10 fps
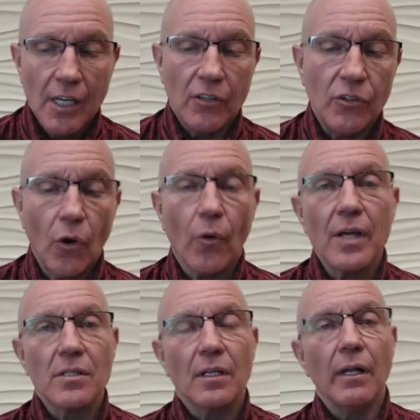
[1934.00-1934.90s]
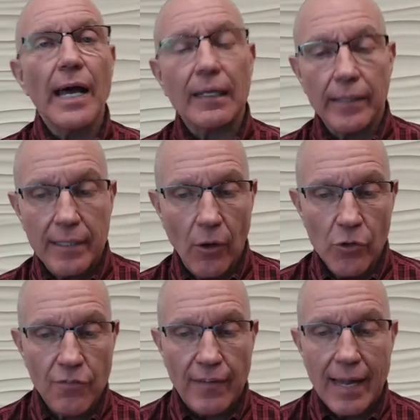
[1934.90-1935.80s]
nor is it likely
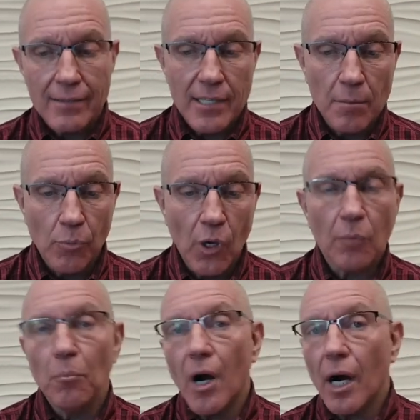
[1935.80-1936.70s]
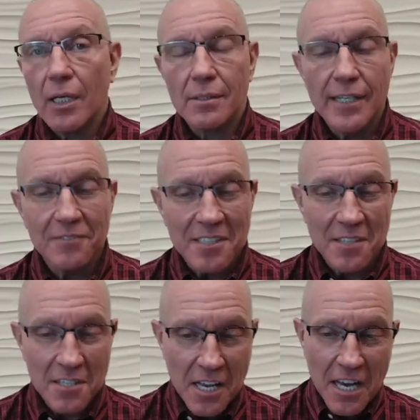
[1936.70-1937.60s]
those fancy bookmarks listing
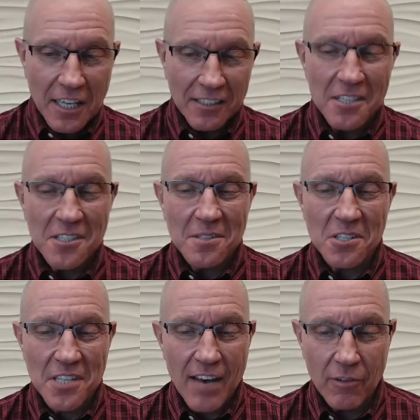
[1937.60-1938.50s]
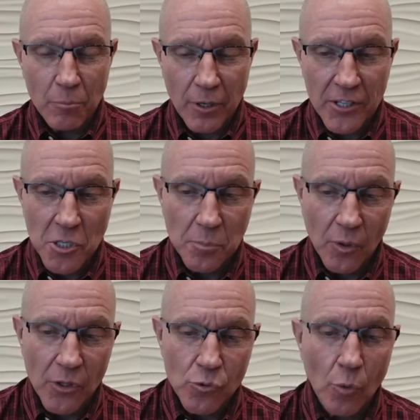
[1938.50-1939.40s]
the 7
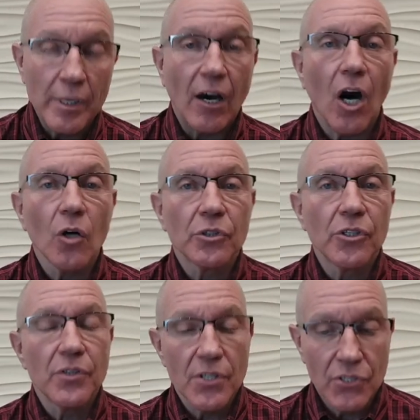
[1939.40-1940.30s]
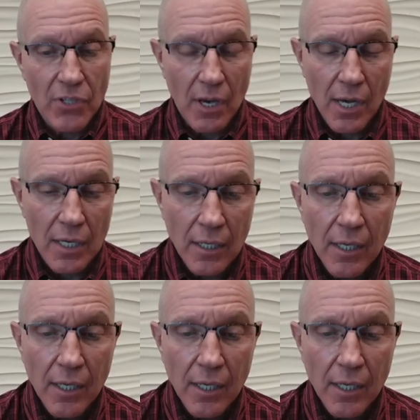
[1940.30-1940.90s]
principles will be altered to say,